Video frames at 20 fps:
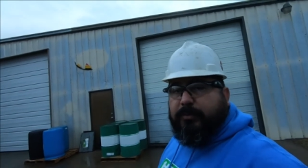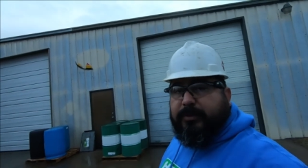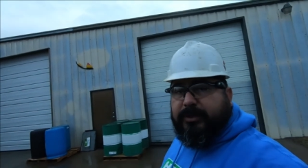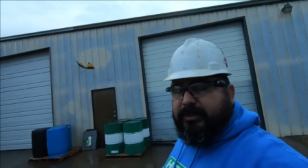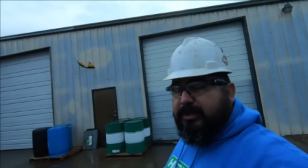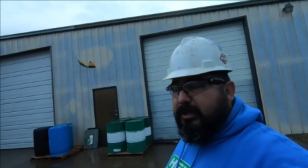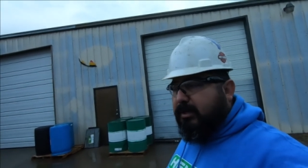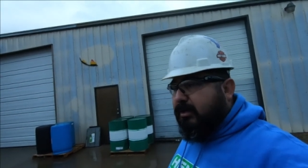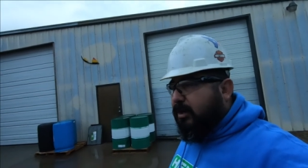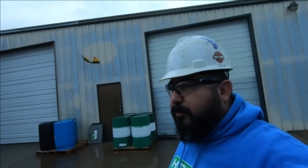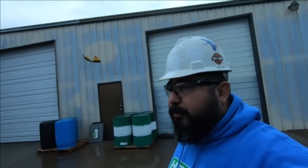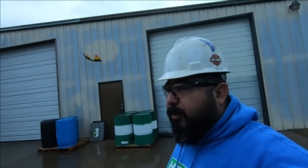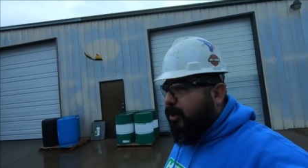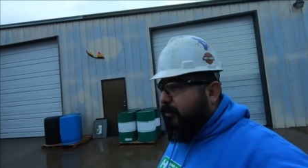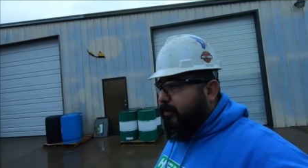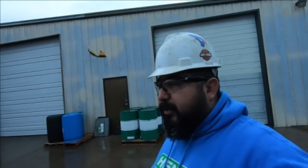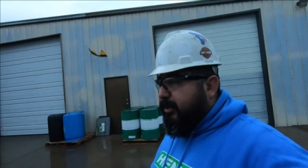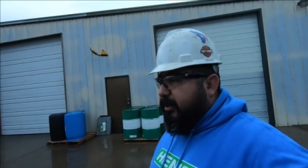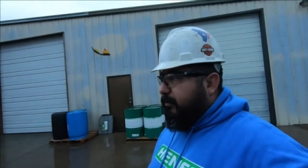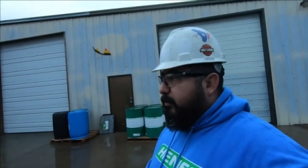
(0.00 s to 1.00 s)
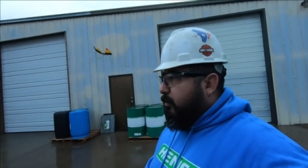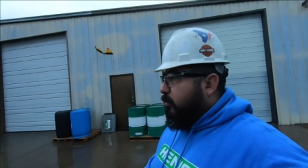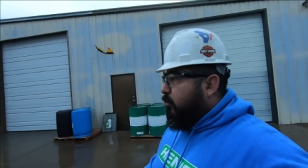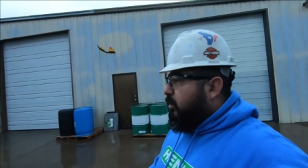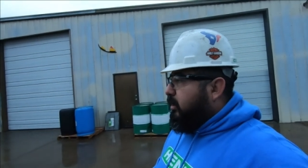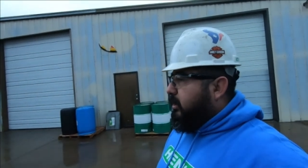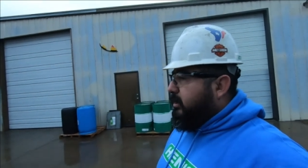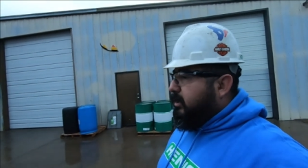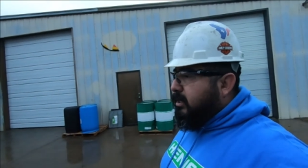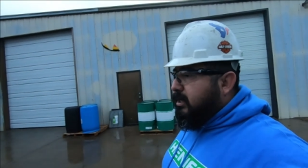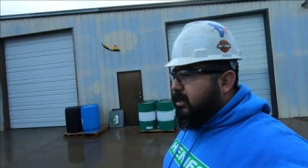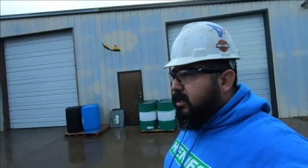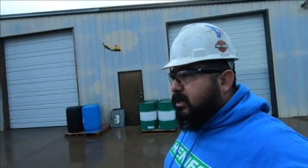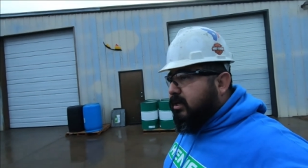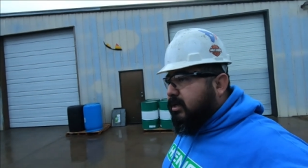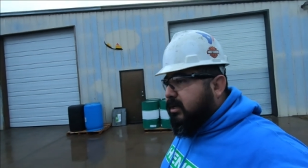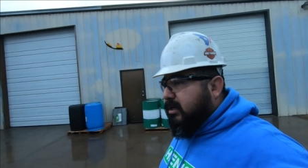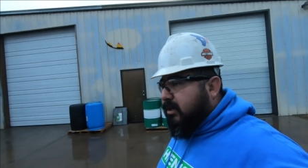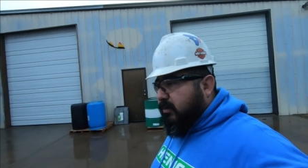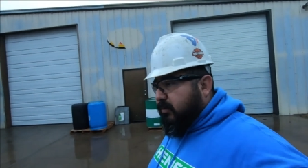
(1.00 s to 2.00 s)
with uh, compartment number one,
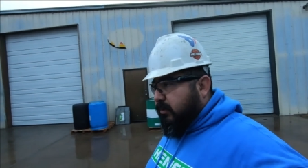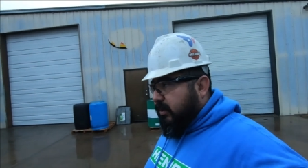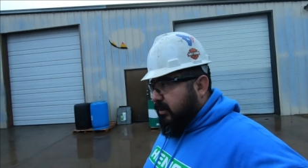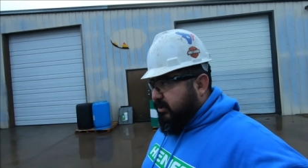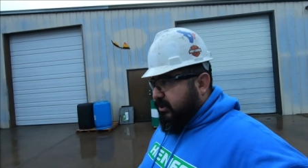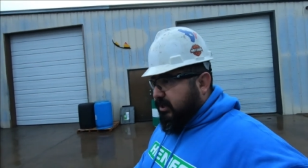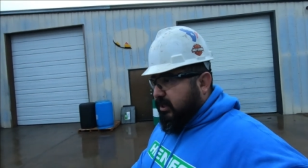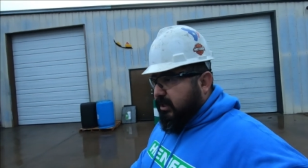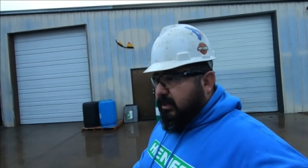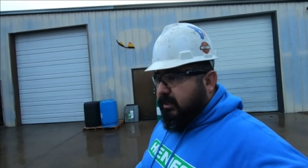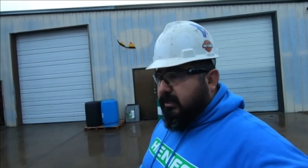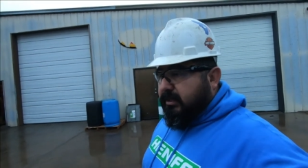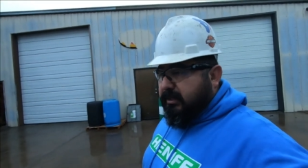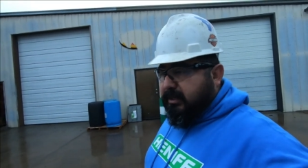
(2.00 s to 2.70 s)
which uh,